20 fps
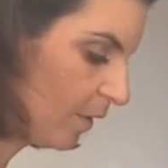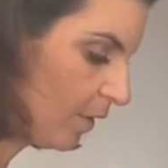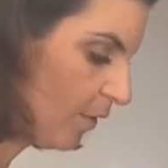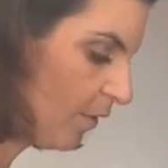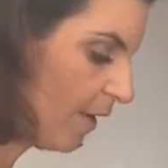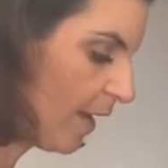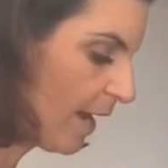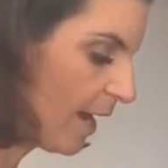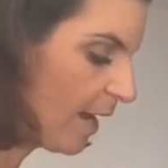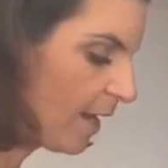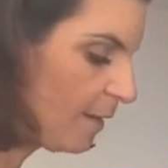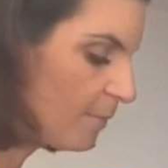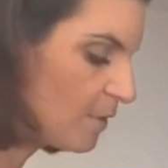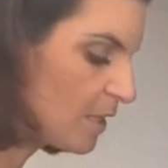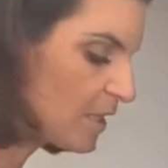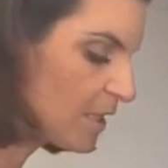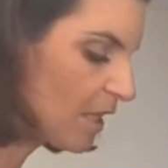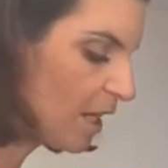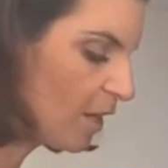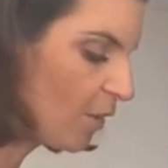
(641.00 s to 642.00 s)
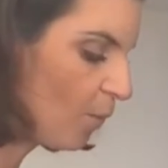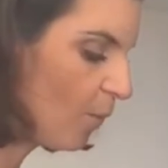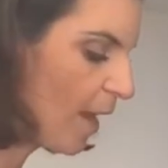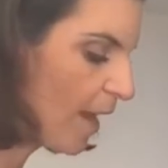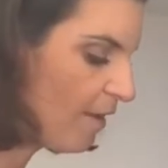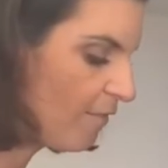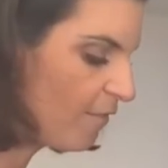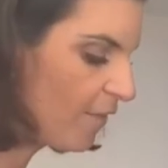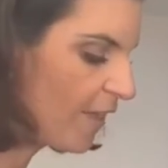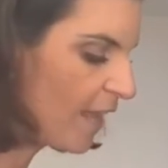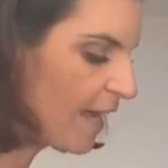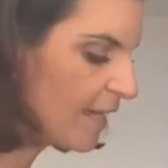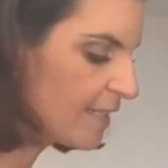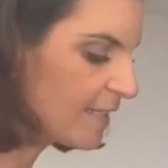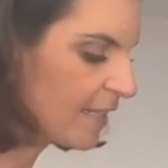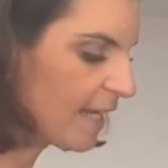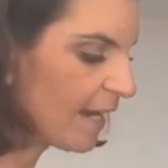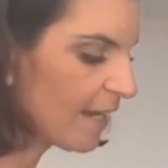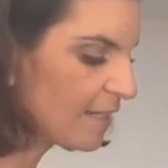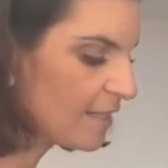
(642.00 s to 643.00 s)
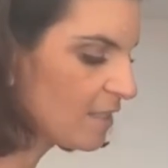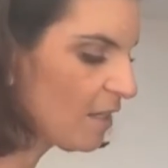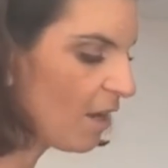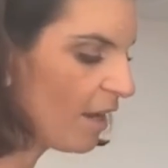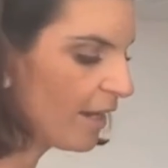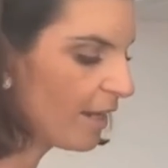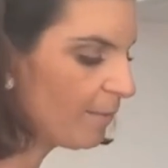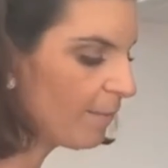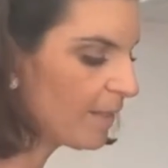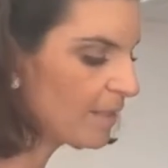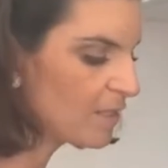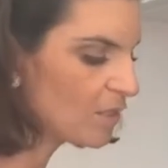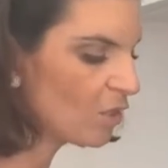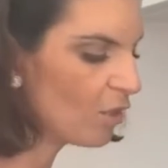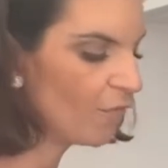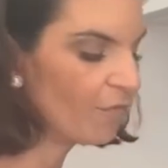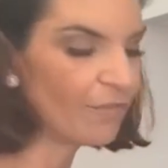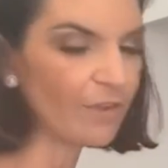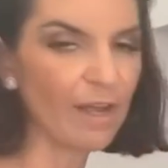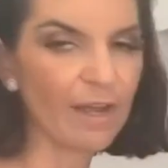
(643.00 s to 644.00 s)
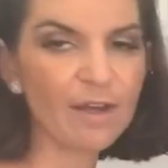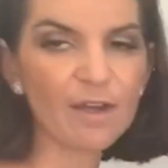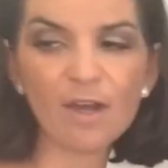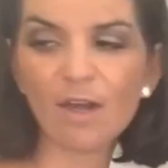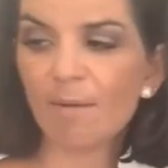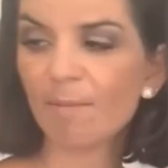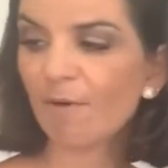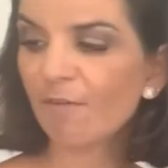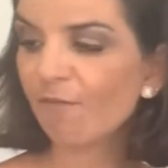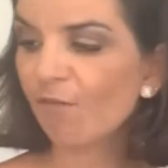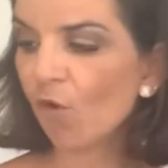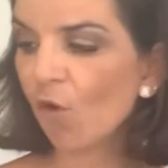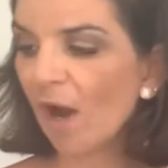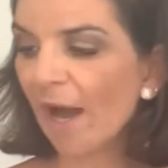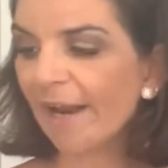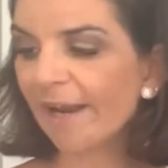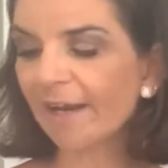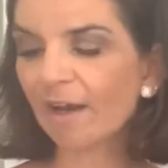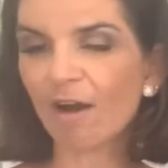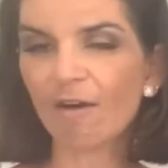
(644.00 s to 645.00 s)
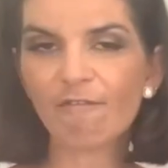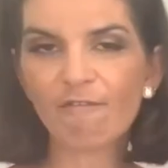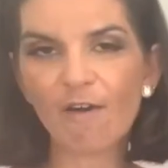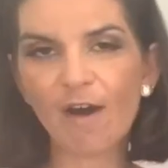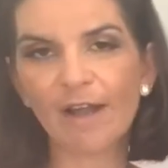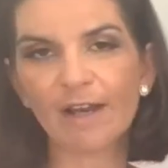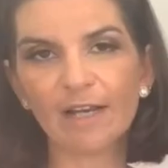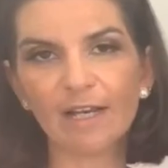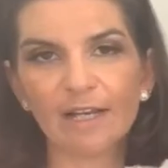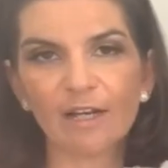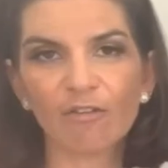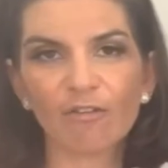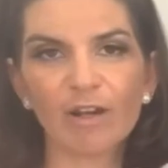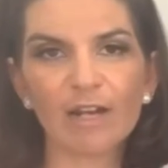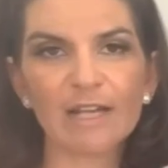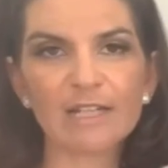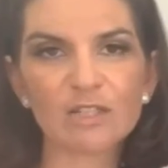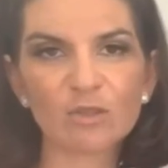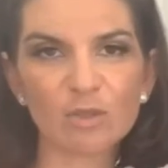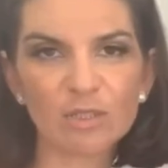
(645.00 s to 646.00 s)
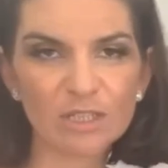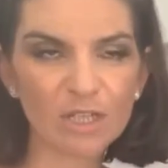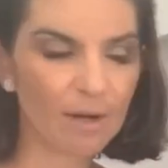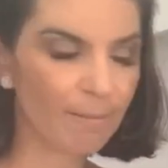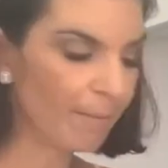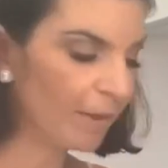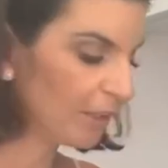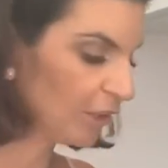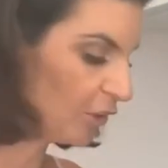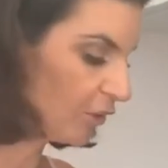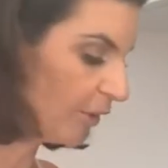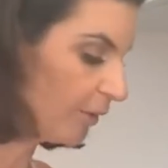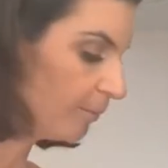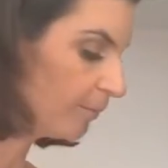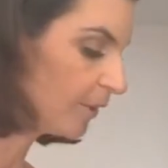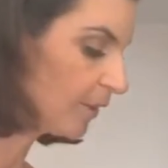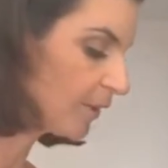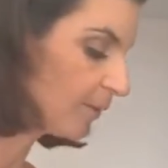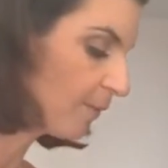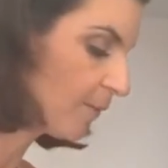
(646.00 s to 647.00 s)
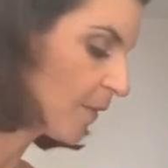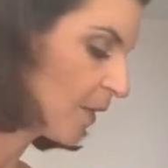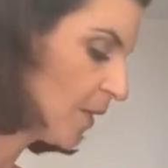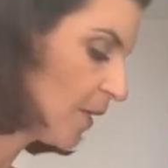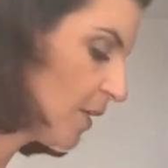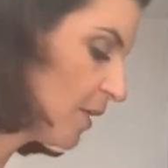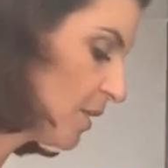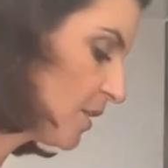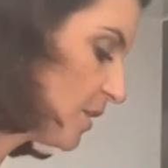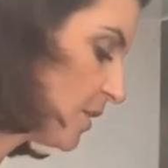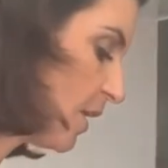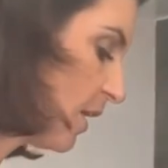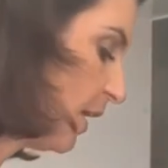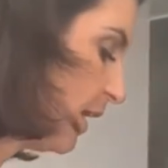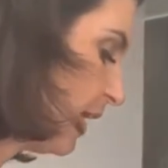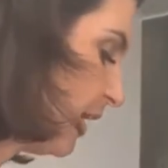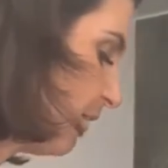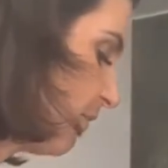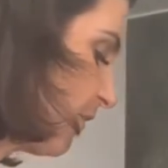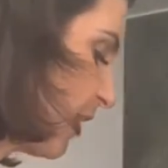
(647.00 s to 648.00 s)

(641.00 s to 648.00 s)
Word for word: And I'm just going to wait for that to get a tiny bit softer before adding our final ingredients, which are mushrooms. So I'll leave